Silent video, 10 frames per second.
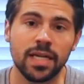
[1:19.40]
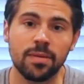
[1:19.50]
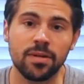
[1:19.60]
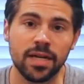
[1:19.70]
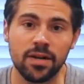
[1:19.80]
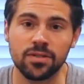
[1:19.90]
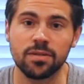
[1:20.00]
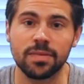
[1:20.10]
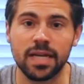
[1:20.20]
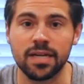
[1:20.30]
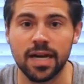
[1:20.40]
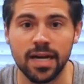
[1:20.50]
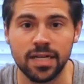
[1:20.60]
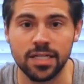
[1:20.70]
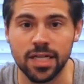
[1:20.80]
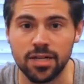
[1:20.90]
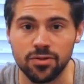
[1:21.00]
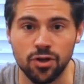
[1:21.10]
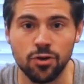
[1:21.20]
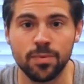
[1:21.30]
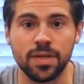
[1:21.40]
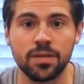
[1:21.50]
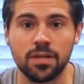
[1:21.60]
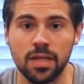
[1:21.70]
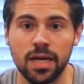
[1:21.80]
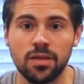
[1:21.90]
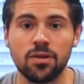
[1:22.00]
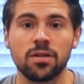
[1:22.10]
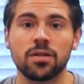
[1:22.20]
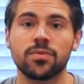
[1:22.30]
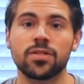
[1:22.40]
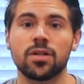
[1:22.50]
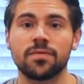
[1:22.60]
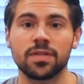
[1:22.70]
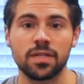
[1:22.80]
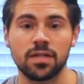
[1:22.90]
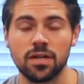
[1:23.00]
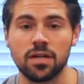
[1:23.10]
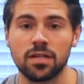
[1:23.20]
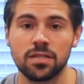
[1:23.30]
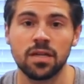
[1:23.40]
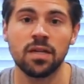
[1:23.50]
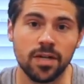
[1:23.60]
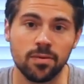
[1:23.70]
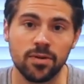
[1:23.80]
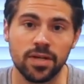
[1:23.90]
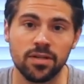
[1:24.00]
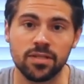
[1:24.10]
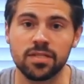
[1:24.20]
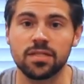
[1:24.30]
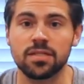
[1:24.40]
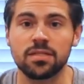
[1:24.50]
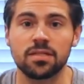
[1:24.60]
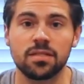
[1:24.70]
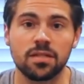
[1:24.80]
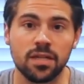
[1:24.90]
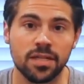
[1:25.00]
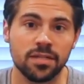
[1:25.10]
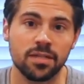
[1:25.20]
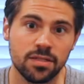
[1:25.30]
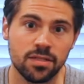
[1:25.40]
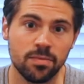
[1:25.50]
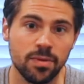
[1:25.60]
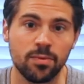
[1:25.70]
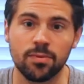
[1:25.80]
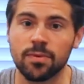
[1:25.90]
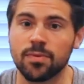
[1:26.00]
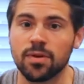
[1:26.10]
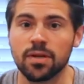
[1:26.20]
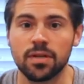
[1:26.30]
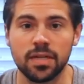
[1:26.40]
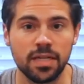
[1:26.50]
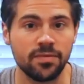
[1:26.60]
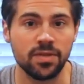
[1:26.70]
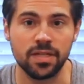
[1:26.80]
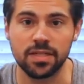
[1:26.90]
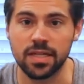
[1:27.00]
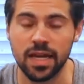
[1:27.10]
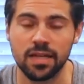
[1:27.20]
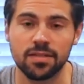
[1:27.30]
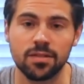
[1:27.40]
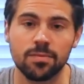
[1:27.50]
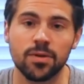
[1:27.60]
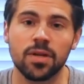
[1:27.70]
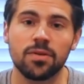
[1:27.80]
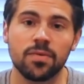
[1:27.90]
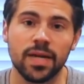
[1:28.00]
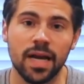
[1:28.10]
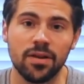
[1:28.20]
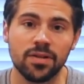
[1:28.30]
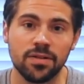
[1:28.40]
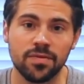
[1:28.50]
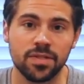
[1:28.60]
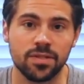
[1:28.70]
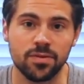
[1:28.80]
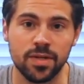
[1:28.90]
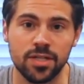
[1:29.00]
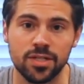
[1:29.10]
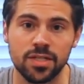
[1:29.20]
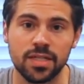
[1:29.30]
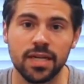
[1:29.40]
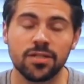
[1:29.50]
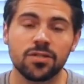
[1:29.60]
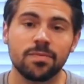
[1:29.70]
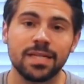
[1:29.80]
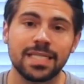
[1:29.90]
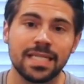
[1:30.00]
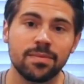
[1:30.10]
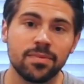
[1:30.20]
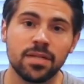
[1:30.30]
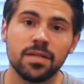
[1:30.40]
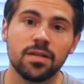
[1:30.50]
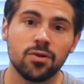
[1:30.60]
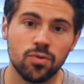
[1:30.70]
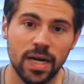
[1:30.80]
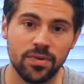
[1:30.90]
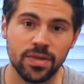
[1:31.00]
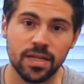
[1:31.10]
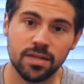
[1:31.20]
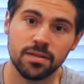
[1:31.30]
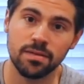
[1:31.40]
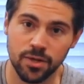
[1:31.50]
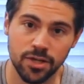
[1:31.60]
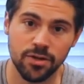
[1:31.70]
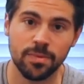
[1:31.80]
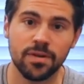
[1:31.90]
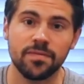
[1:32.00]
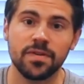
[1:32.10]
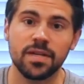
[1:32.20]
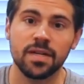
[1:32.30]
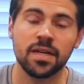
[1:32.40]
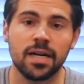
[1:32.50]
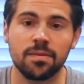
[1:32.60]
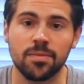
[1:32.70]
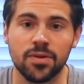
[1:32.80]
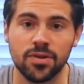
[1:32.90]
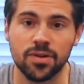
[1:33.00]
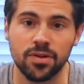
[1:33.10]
We're keeping calcium-gated ion channels open a lot longer, which often can cause terrible illnesses, like as some people report, can even lead to cancer. But the reality of the situation is that just by simply grounding, putting your bare feet on Mother